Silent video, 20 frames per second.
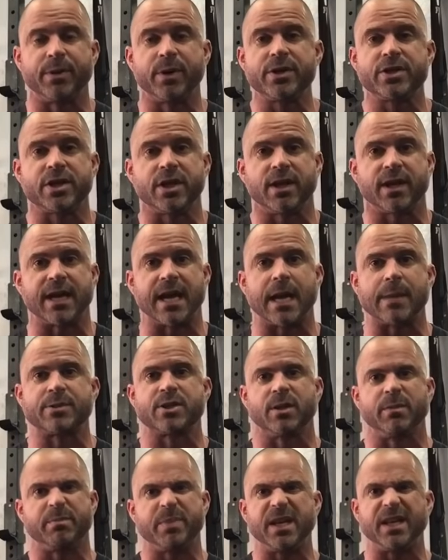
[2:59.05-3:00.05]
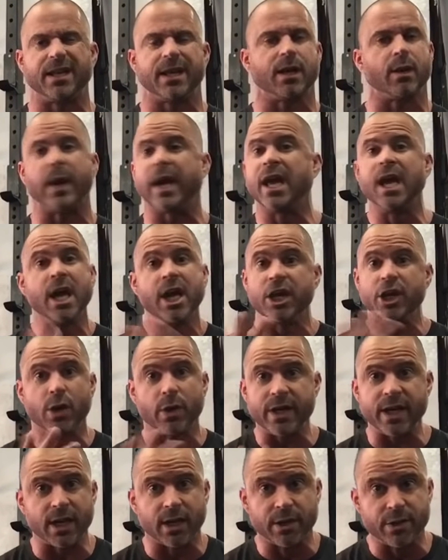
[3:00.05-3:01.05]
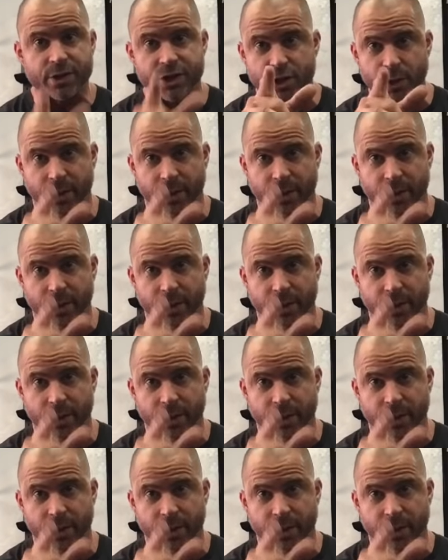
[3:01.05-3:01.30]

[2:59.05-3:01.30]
posterior capsule and peeling it away. You don't need a loose